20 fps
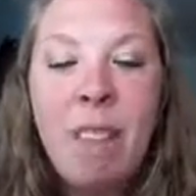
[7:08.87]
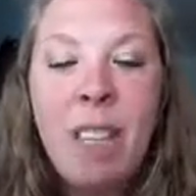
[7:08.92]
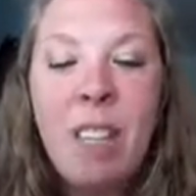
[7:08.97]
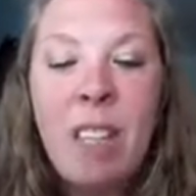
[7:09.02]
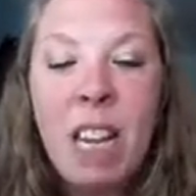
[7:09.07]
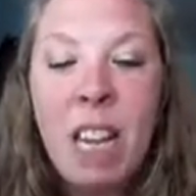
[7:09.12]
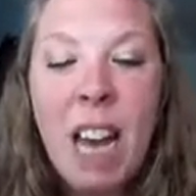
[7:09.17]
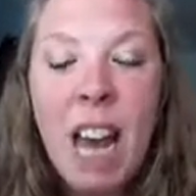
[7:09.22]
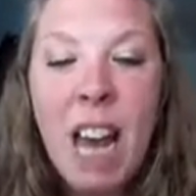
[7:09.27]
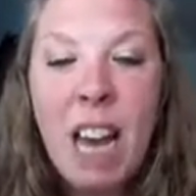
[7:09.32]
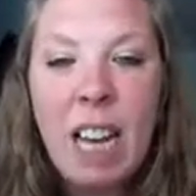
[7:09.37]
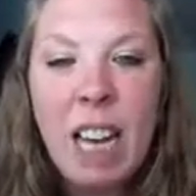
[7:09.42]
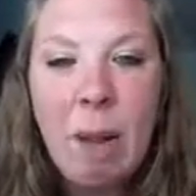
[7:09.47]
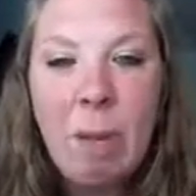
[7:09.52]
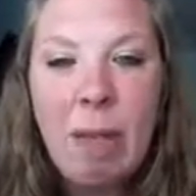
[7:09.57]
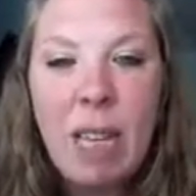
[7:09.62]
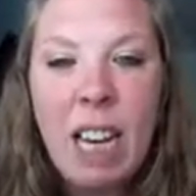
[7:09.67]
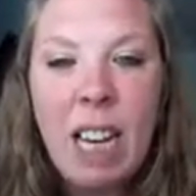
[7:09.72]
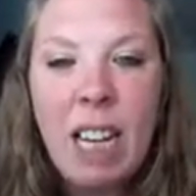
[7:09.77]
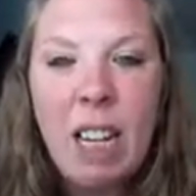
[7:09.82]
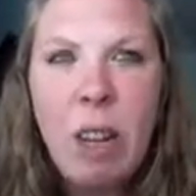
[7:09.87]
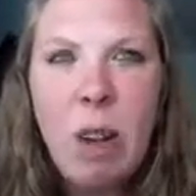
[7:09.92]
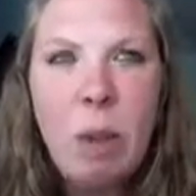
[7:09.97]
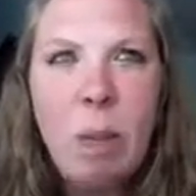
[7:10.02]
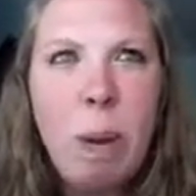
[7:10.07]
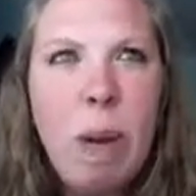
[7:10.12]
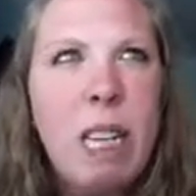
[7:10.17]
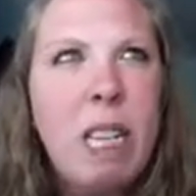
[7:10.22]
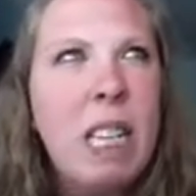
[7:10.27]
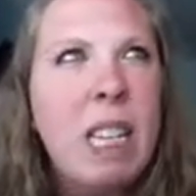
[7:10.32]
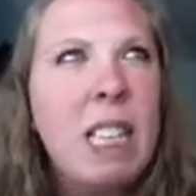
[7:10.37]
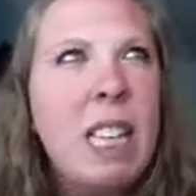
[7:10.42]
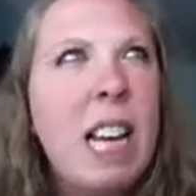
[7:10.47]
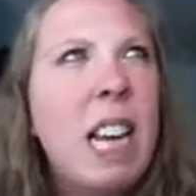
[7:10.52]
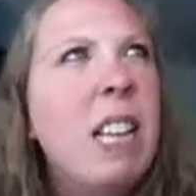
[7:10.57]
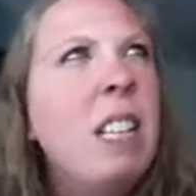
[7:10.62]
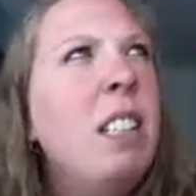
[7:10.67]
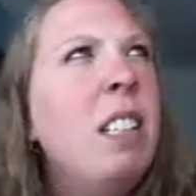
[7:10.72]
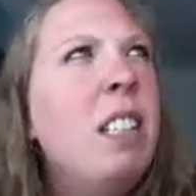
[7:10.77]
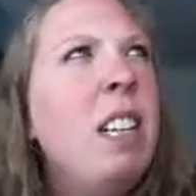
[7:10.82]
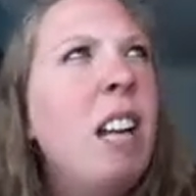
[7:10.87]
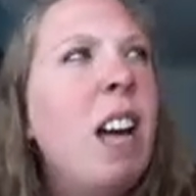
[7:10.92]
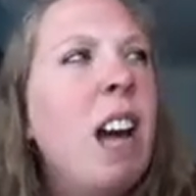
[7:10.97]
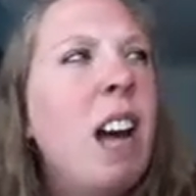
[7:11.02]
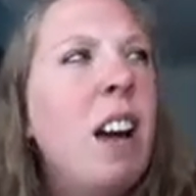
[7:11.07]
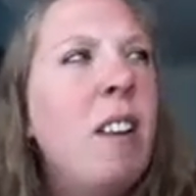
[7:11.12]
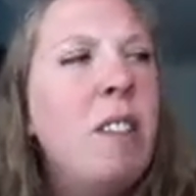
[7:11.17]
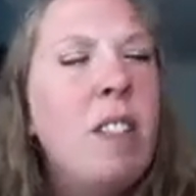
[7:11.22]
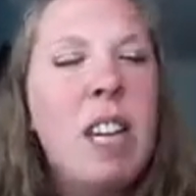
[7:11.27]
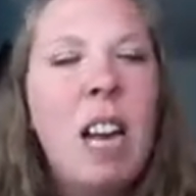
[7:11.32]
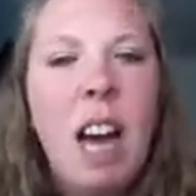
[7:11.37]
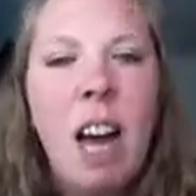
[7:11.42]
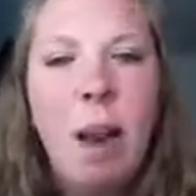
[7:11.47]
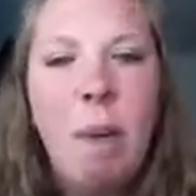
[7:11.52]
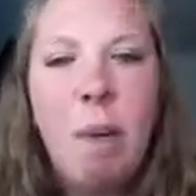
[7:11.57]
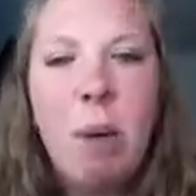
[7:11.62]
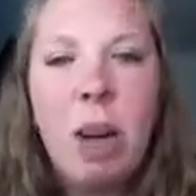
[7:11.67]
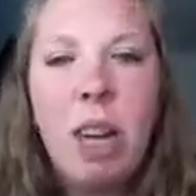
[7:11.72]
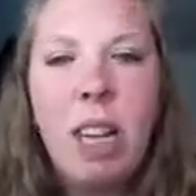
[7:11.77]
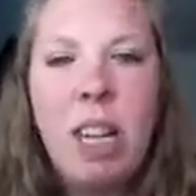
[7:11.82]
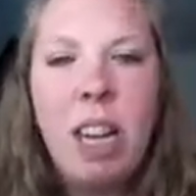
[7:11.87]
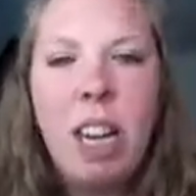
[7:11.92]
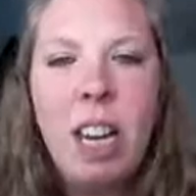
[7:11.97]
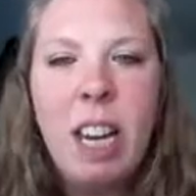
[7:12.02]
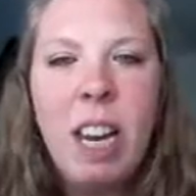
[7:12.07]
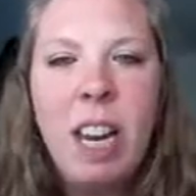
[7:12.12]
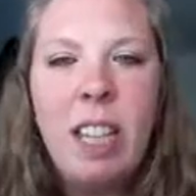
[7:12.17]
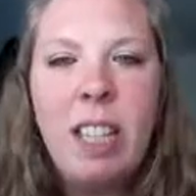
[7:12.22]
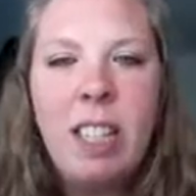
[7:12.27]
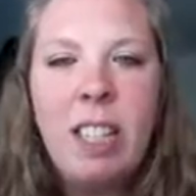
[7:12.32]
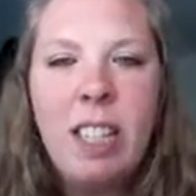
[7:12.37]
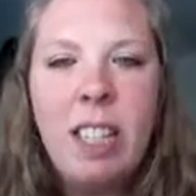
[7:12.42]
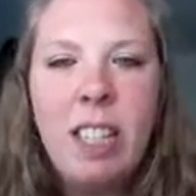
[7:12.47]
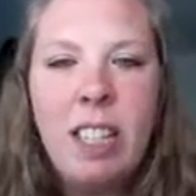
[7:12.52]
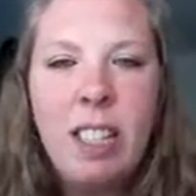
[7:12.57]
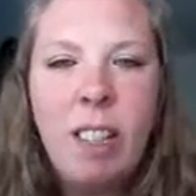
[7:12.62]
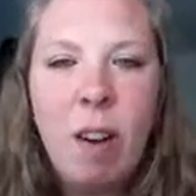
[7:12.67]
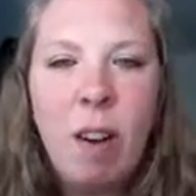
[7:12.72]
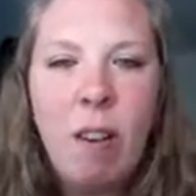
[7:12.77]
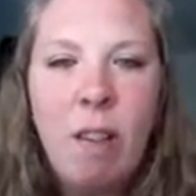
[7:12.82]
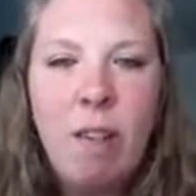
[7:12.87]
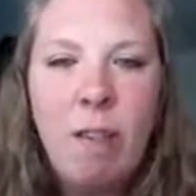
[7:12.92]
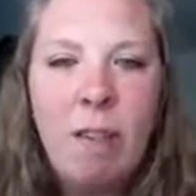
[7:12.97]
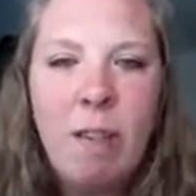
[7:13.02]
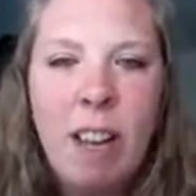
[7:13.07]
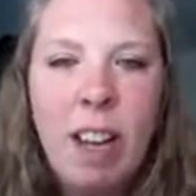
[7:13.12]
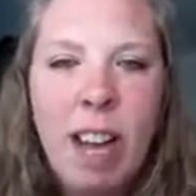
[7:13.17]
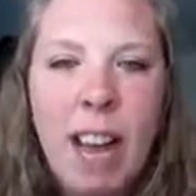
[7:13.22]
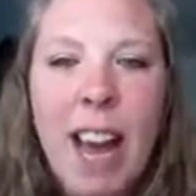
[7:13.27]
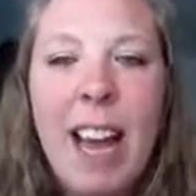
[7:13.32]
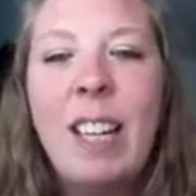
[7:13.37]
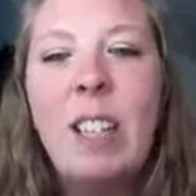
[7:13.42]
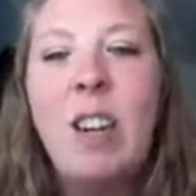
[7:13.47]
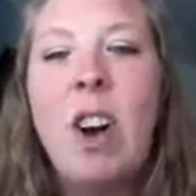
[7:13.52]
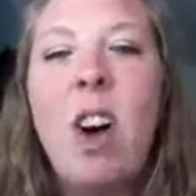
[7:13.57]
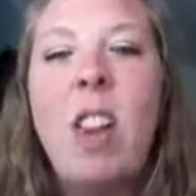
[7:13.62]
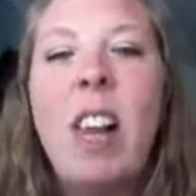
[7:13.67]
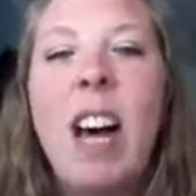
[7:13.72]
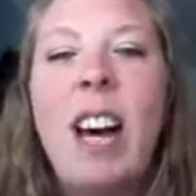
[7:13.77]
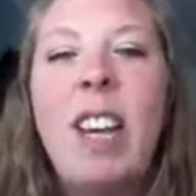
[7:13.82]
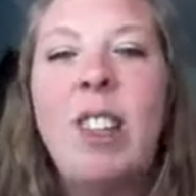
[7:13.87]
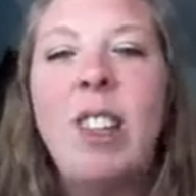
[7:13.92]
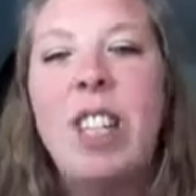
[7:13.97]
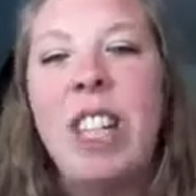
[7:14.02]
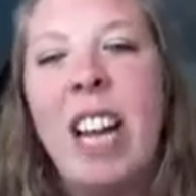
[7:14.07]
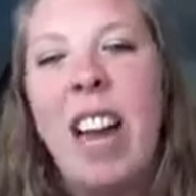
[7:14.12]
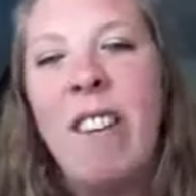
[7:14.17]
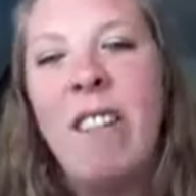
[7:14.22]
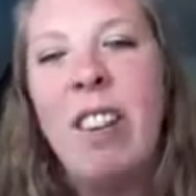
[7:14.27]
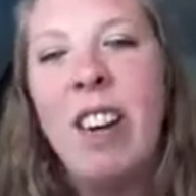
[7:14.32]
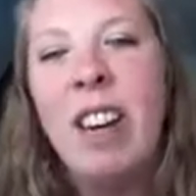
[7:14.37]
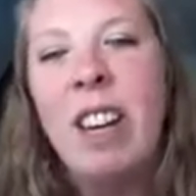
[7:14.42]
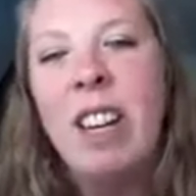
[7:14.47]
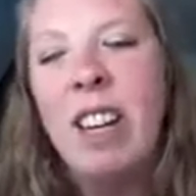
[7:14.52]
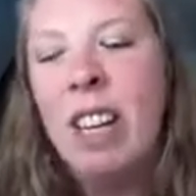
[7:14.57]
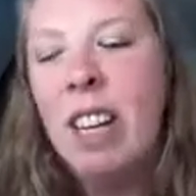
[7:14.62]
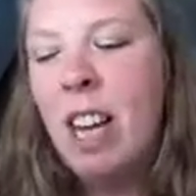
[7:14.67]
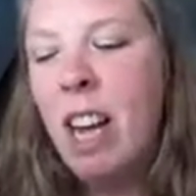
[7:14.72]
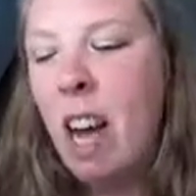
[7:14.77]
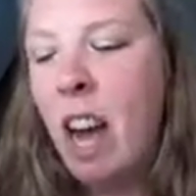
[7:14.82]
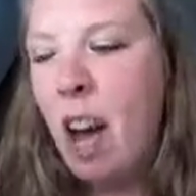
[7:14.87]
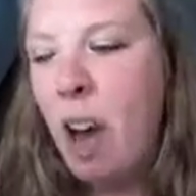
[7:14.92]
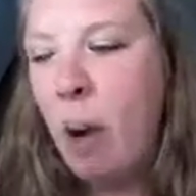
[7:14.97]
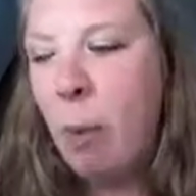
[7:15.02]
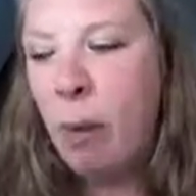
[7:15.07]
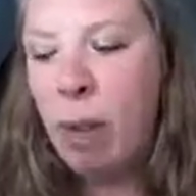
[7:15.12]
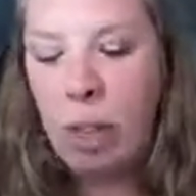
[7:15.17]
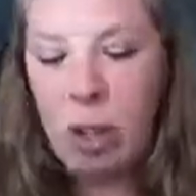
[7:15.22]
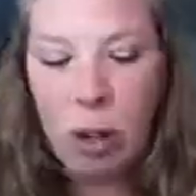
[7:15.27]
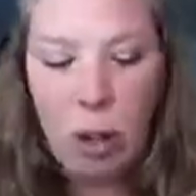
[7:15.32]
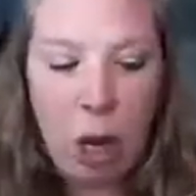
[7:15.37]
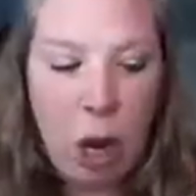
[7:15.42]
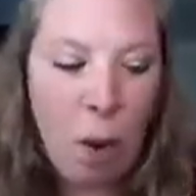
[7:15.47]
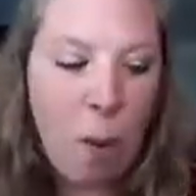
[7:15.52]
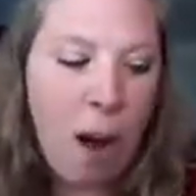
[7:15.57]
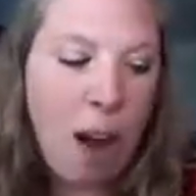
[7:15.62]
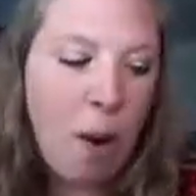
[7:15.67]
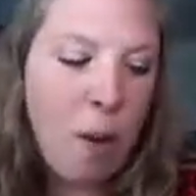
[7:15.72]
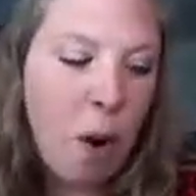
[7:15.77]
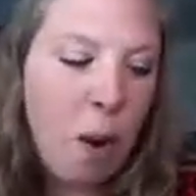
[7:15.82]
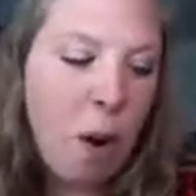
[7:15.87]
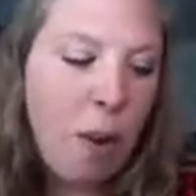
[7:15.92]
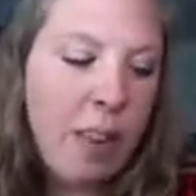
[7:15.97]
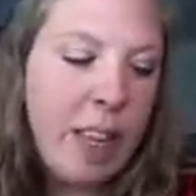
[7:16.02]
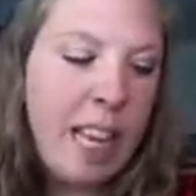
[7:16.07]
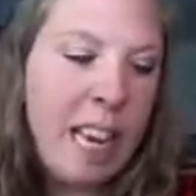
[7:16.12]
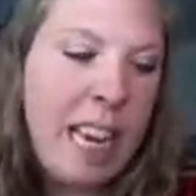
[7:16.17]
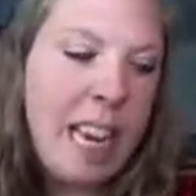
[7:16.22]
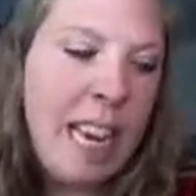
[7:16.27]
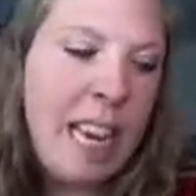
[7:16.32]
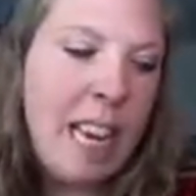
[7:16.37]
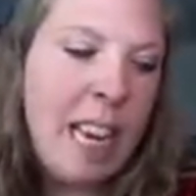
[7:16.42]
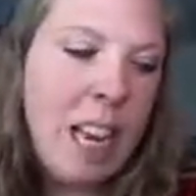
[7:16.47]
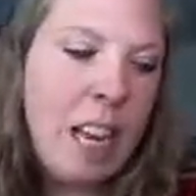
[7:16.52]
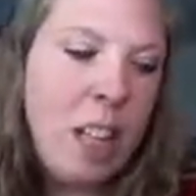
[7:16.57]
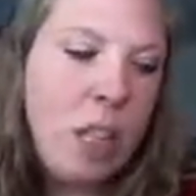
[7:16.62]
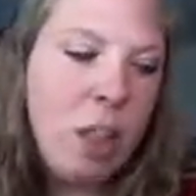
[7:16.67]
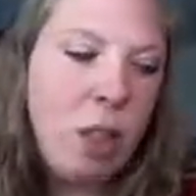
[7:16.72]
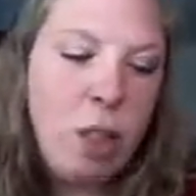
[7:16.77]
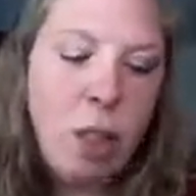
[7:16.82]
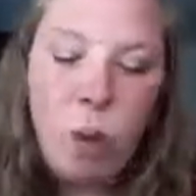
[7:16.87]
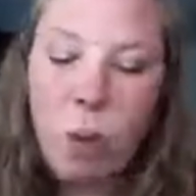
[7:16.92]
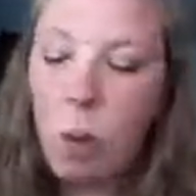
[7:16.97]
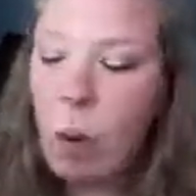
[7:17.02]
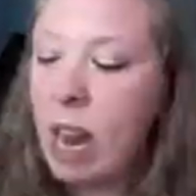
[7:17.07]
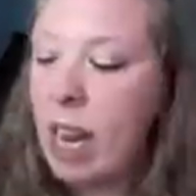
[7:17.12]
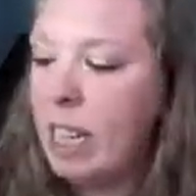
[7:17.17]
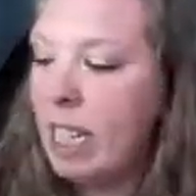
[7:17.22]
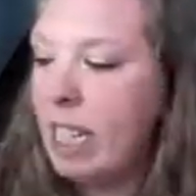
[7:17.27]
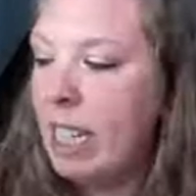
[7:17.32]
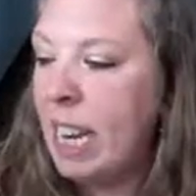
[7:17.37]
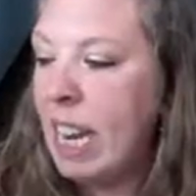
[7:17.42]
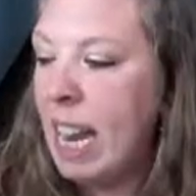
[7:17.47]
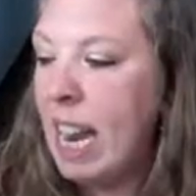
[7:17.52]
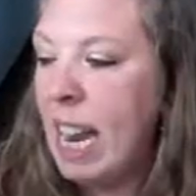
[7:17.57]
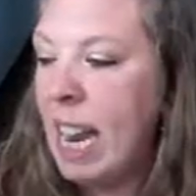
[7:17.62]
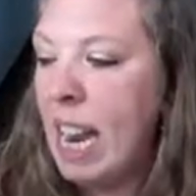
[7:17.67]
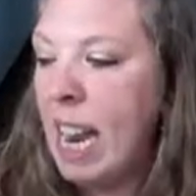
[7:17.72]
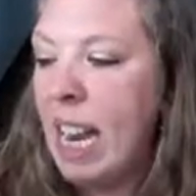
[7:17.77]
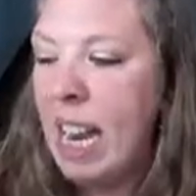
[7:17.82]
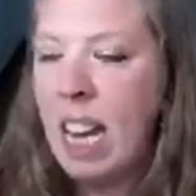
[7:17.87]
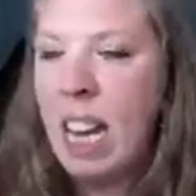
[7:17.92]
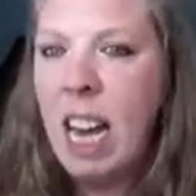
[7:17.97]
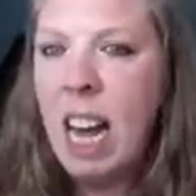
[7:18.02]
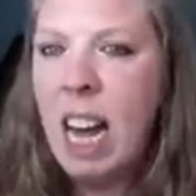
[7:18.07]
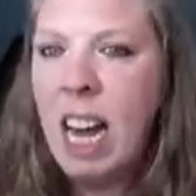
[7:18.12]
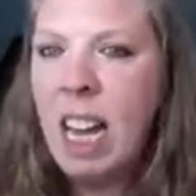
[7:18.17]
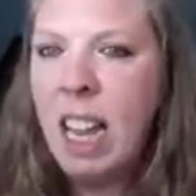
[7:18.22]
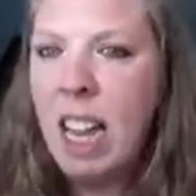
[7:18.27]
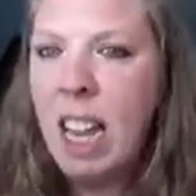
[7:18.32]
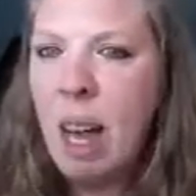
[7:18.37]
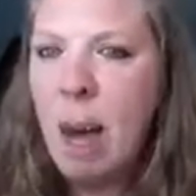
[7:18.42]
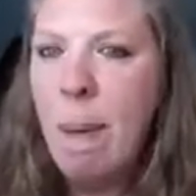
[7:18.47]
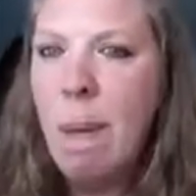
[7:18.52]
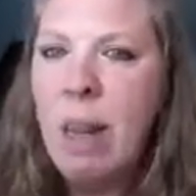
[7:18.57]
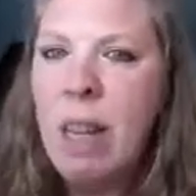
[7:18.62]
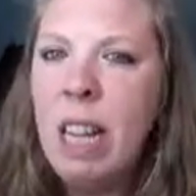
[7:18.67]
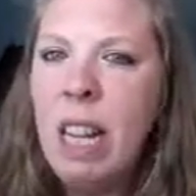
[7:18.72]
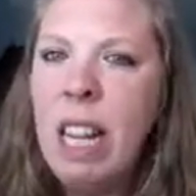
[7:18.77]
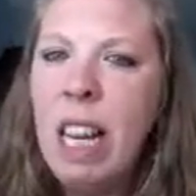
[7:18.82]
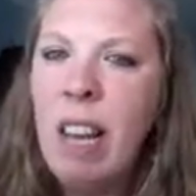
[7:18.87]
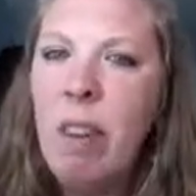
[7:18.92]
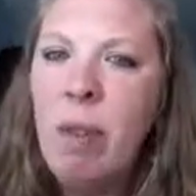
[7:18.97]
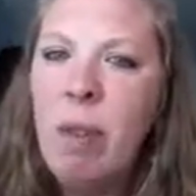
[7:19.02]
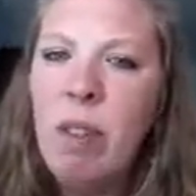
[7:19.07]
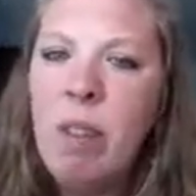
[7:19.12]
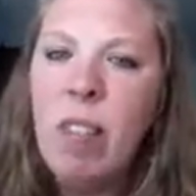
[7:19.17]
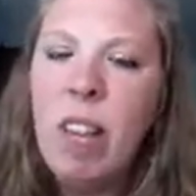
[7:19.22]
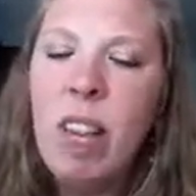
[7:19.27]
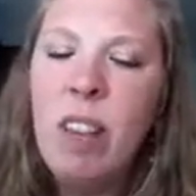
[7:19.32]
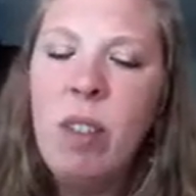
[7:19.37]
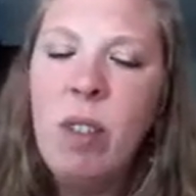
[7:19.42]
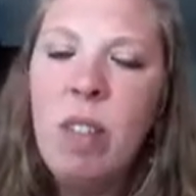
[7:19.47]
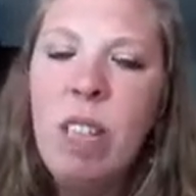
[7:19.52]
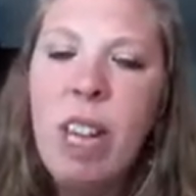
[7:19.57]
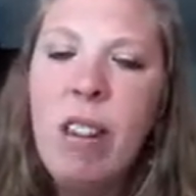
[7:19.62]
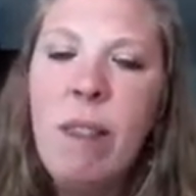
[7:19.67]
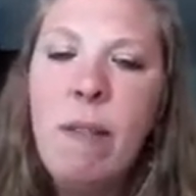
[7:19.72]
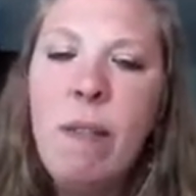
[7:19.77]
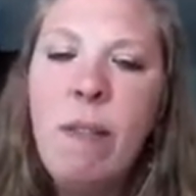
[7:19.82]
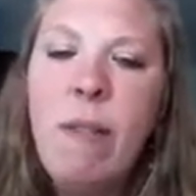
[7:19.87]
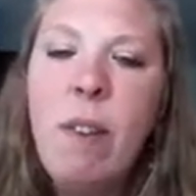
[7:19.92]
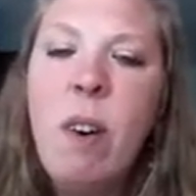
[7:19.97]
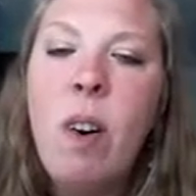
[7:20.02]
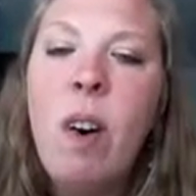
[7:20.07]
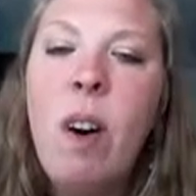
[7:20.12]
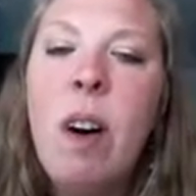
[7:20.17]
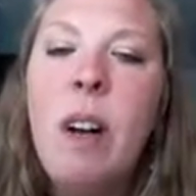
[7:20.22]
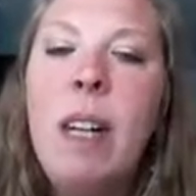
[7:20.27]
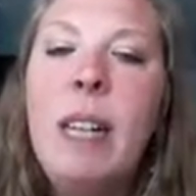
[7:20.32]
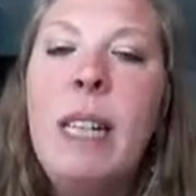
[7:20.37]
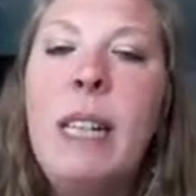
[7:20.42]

So yeah, keep sending those pictures in. I've started putting the nice sort of end collage together, which will go out on the 29th, I believe we've scheduled it in for.